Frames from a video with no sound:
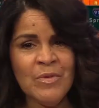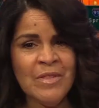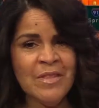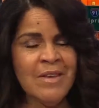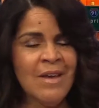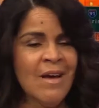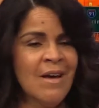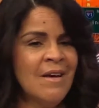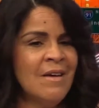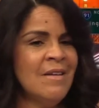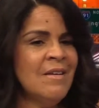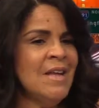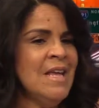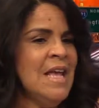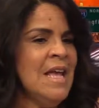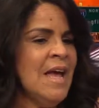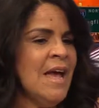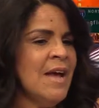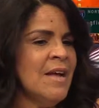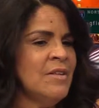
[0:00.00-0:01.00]
with God.
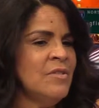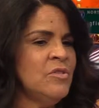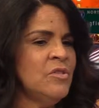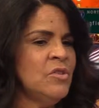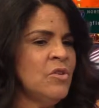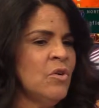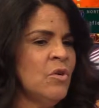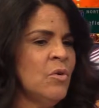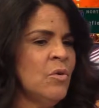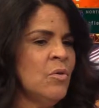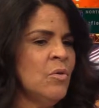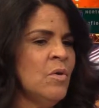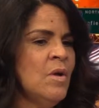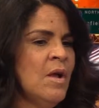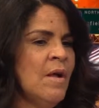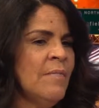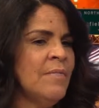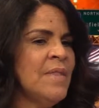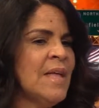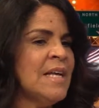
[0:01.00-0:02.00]
And so
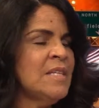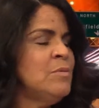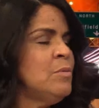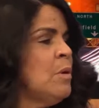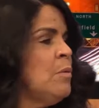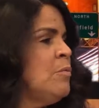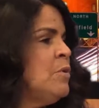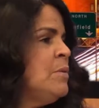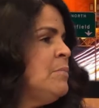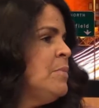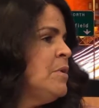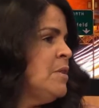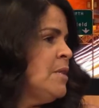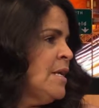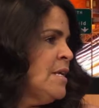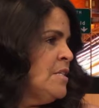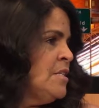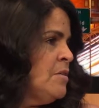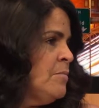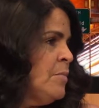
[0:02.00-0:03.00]
that's what we built
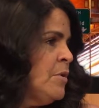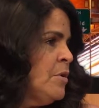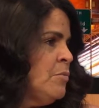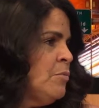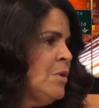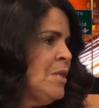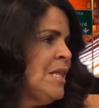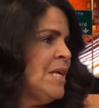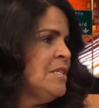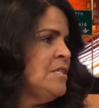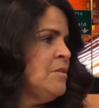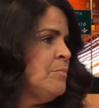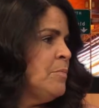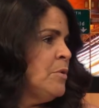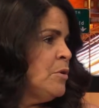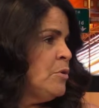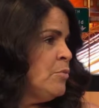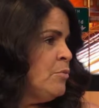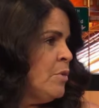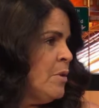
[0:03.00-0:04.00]
like to build. We like to
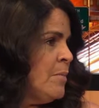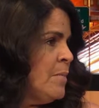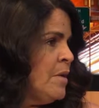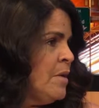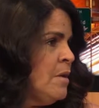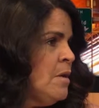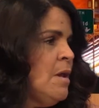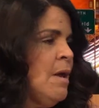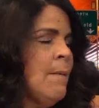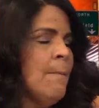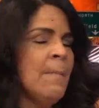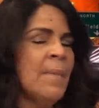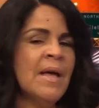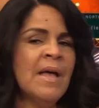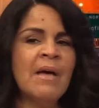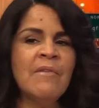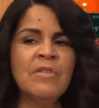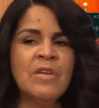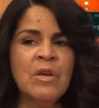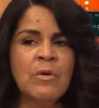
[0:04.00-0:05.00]
build women by
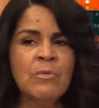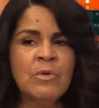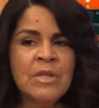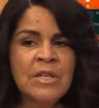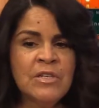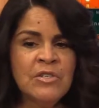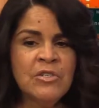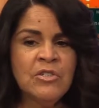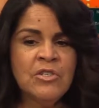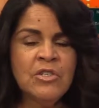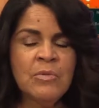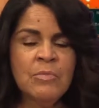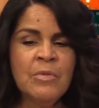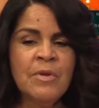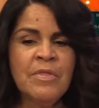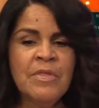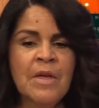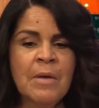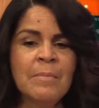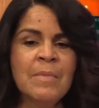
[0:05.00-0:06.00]
having a relationship
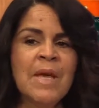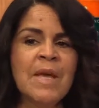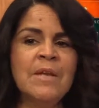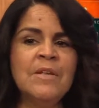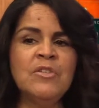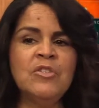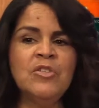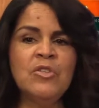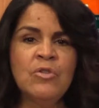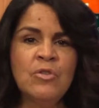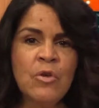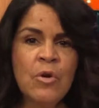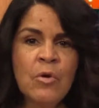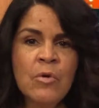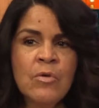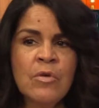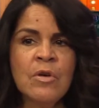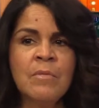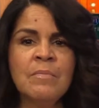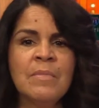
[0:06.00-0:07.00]
with them, getting to
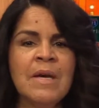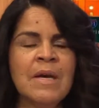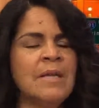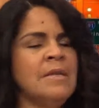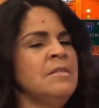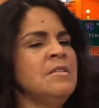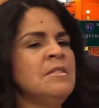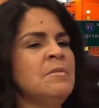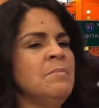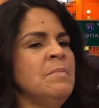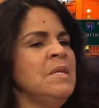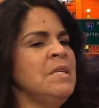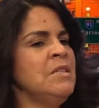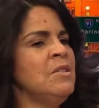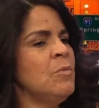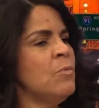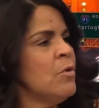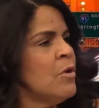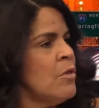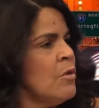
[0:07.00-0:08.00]
know them, getting to meet
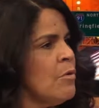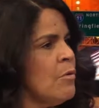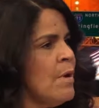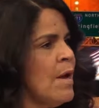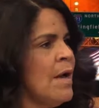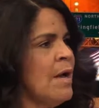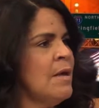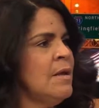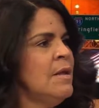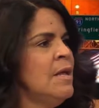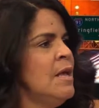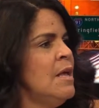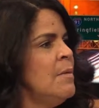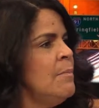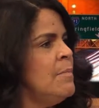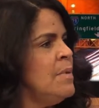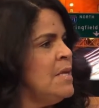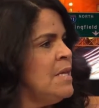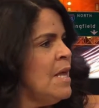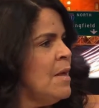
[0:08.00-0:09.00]
them where they're at,
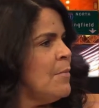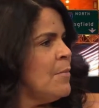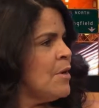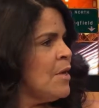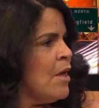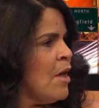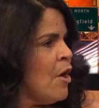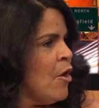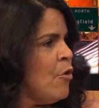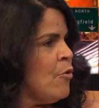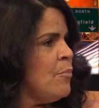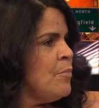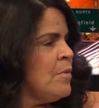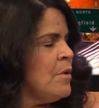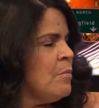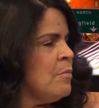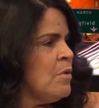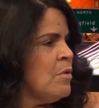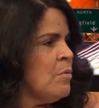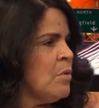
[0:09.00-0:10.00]
being able to help
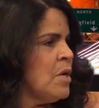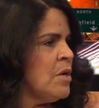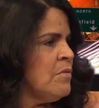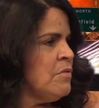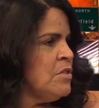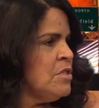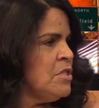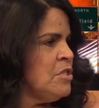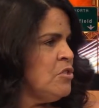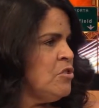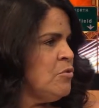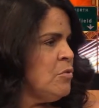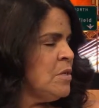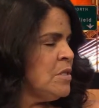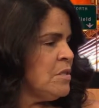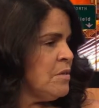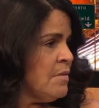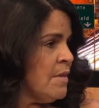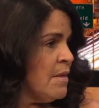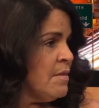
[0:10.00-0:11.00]
them with whatever
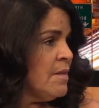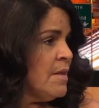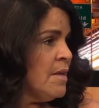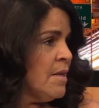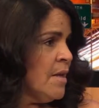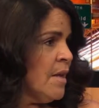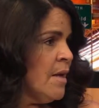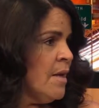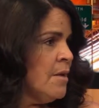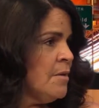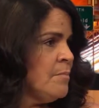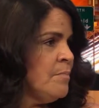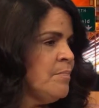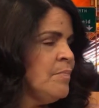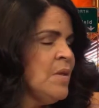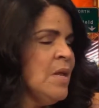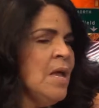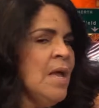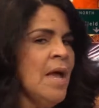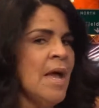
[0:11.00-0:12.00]
situation that they can.
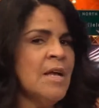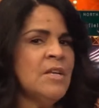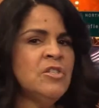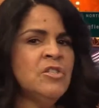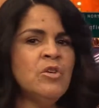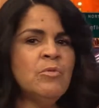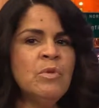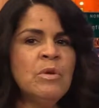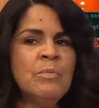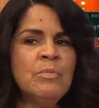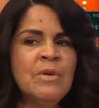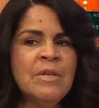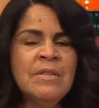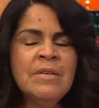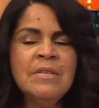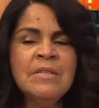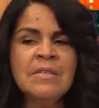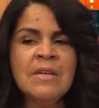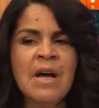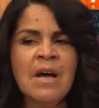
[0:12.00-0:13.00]
And yes. so we bring
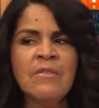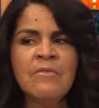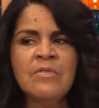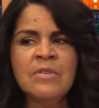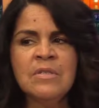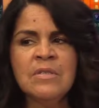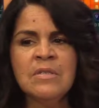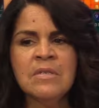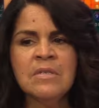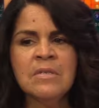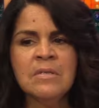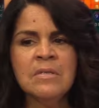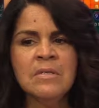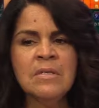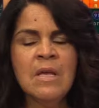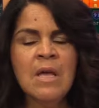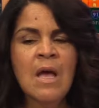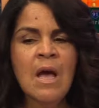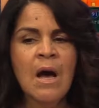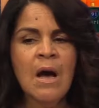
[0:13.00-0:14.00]
these
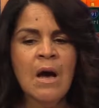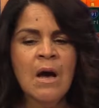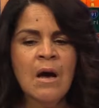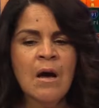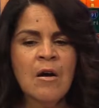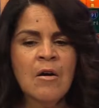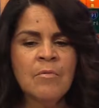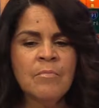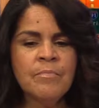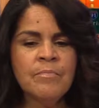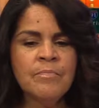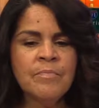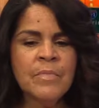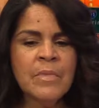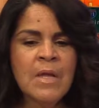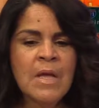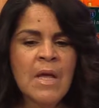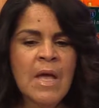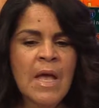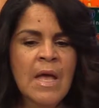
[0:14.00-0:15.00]
conferences um,
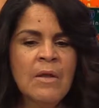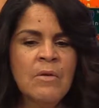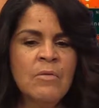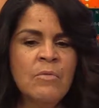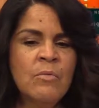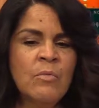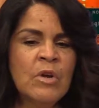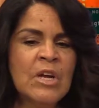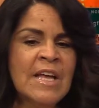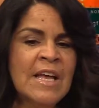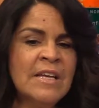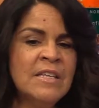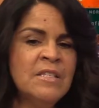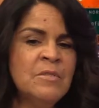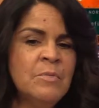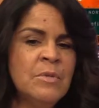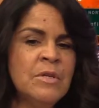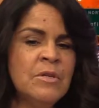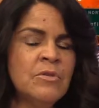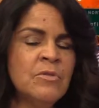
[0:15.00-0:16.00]
and
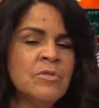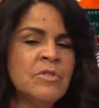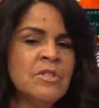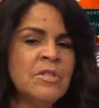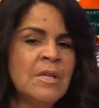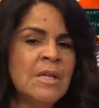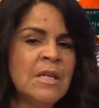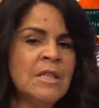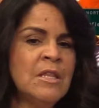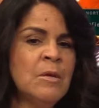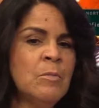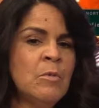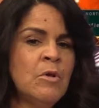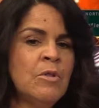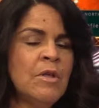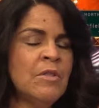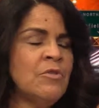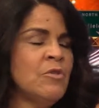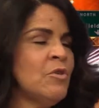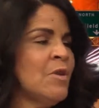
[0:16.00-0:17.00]
guest speakers to let them
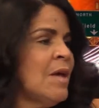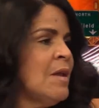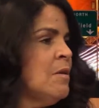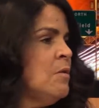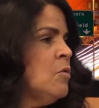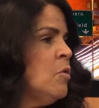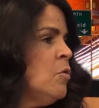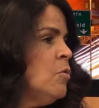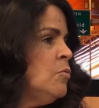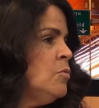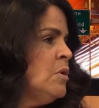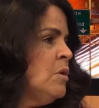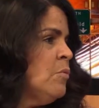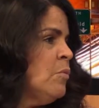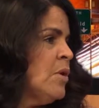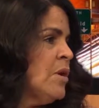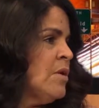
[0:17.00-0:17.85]
know that they're not alone in